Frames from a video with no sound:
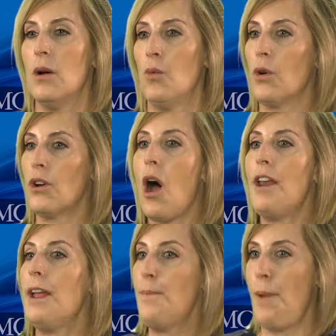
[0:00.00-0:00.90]
were
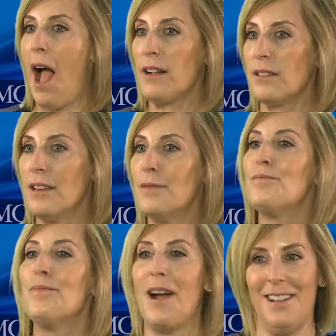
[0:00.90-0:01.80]
not impacted
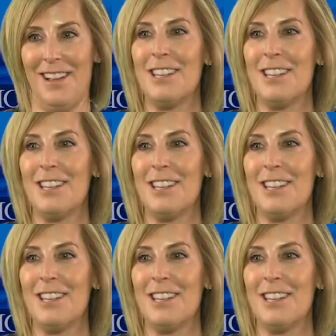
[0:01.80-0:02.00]
by